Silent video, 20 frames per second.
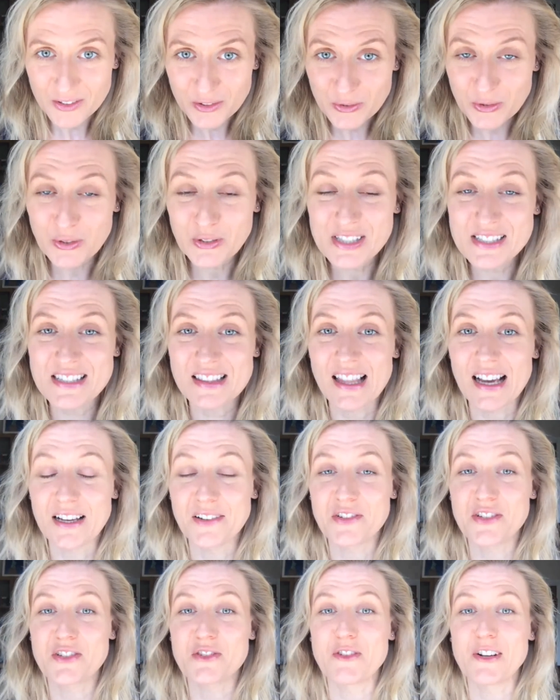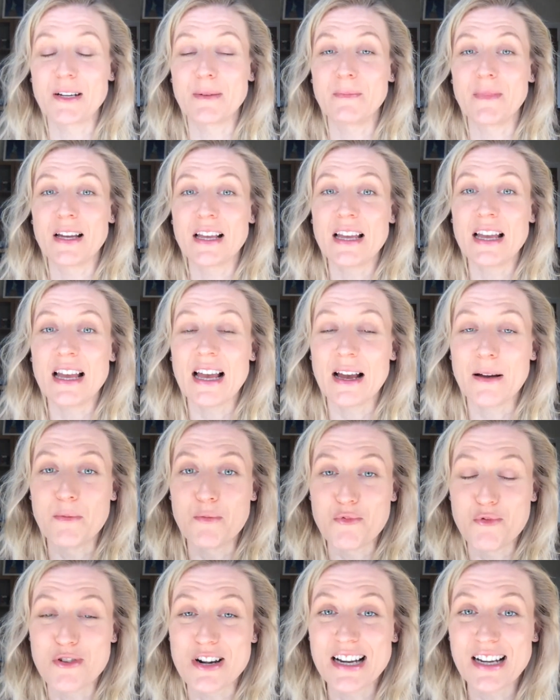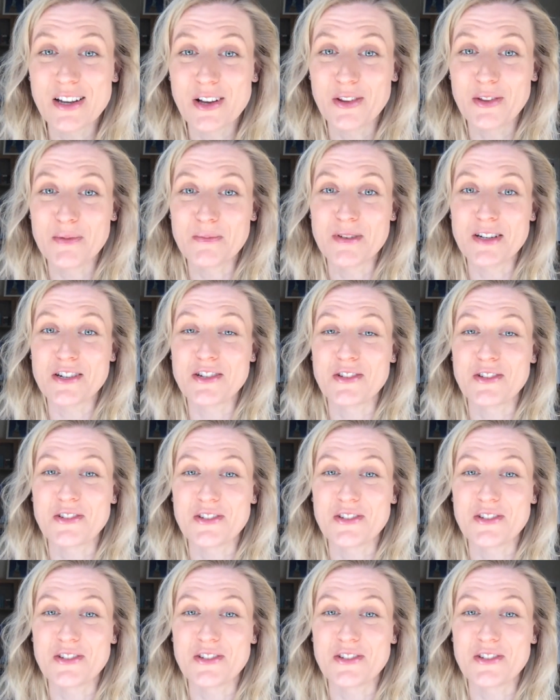to this live stream. I'm really on the mission